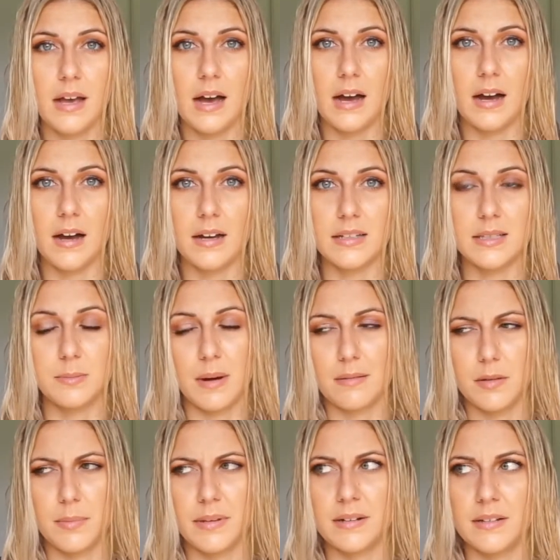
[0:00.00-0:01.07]
Uh, it's
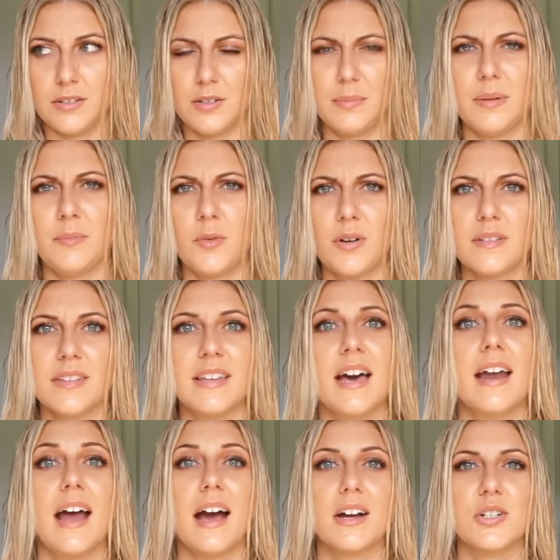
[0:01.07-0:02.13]
probably been a little bit more than
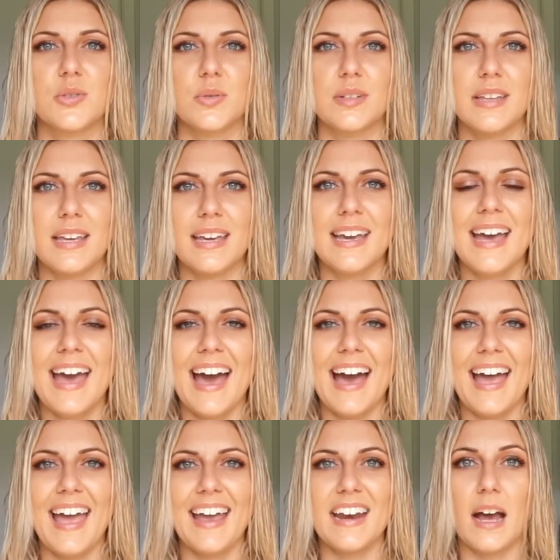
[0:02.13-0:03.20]
that actually.
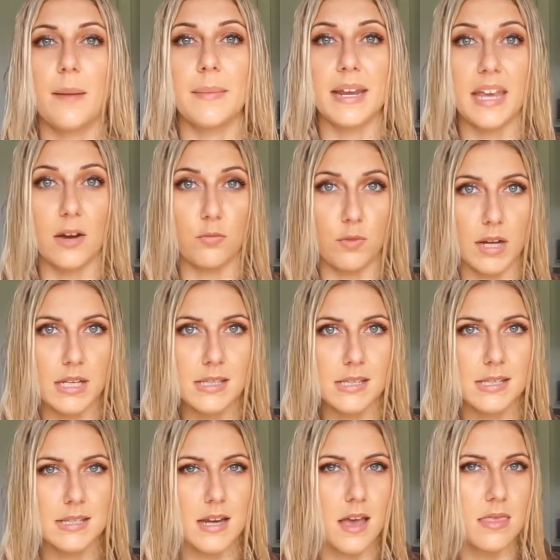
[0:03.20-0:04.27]
And I'm gonna get
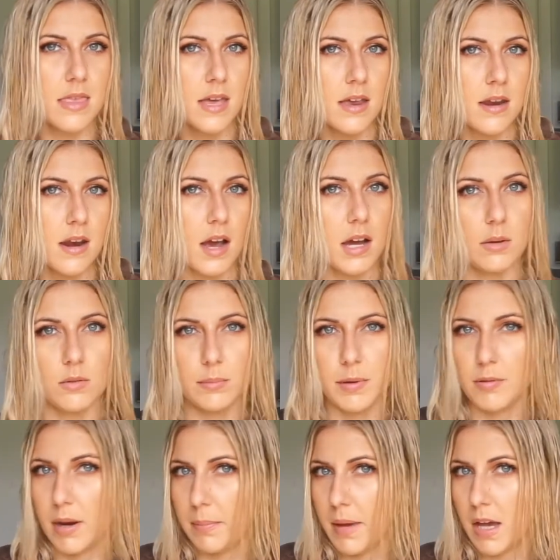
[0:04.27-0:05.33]
rinsed and then I will be
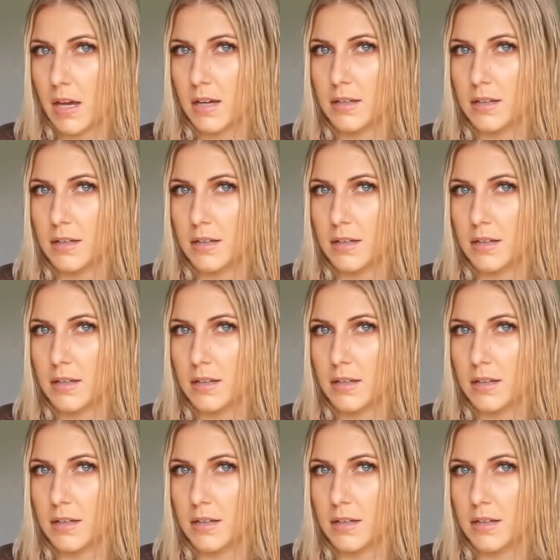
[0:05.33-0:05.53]
right back.